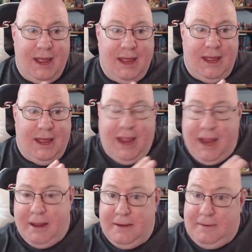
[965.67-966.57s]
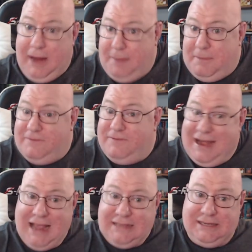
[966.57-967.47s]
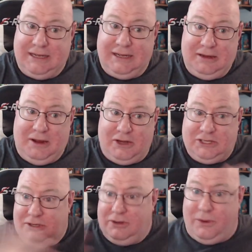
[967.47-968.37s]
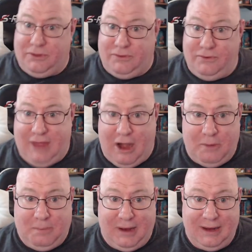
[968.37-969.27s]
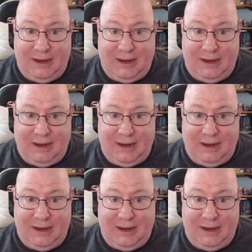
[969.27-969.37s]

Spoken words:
him and Vanessa are still going through therapy.